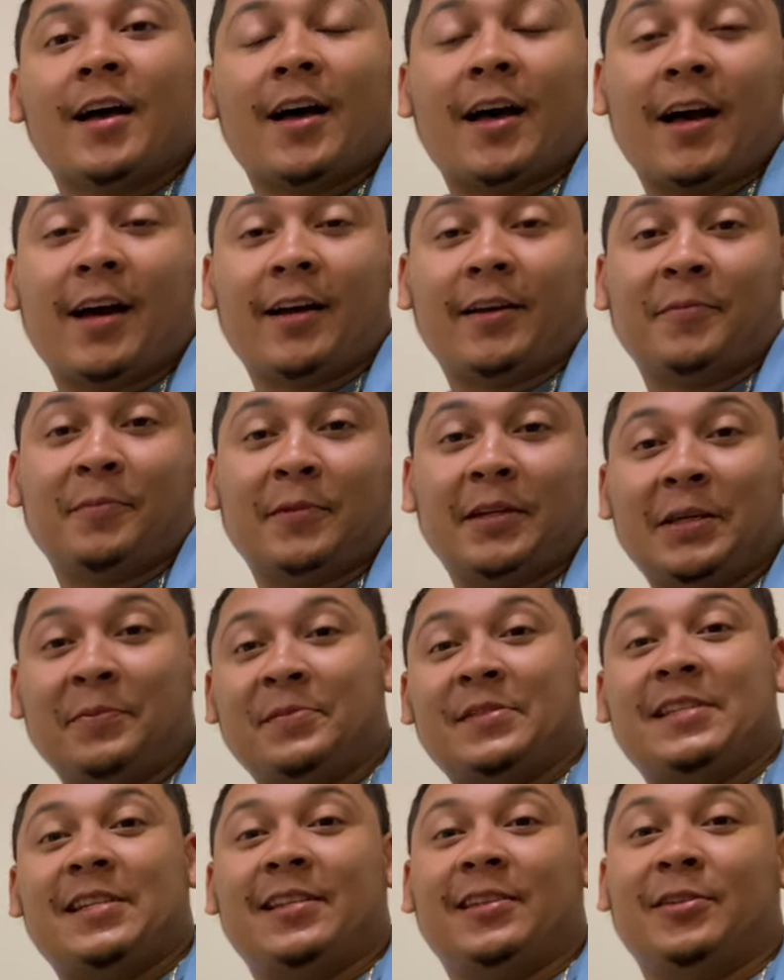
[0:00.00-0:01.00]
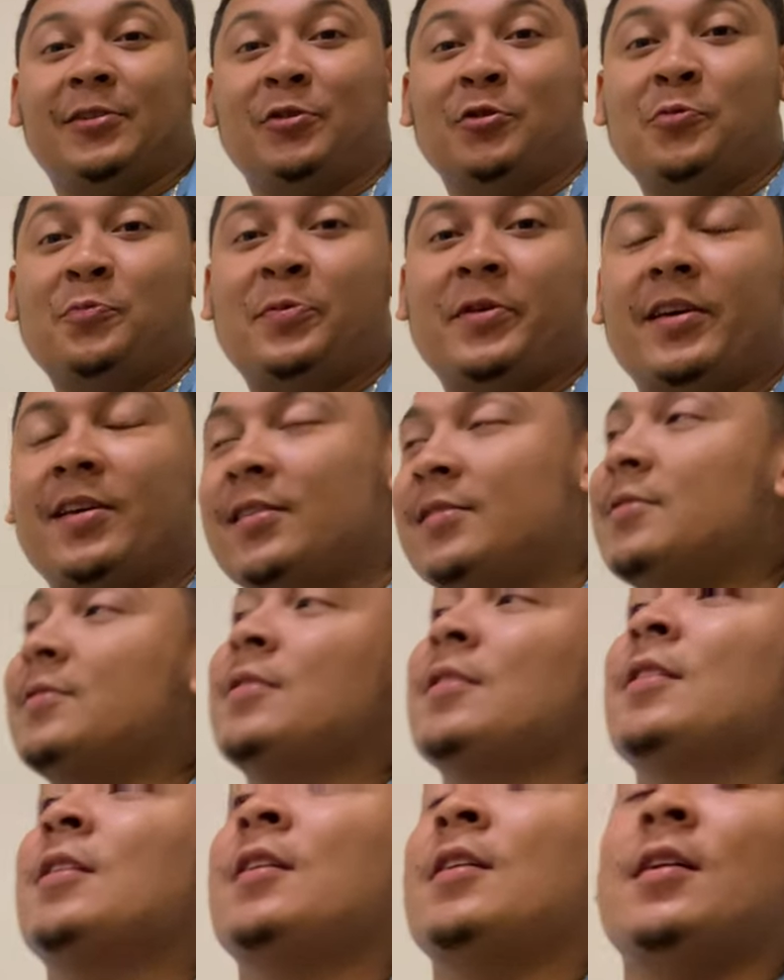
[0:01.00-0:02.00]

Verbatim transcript: Hi, my name is Nathan Lopez,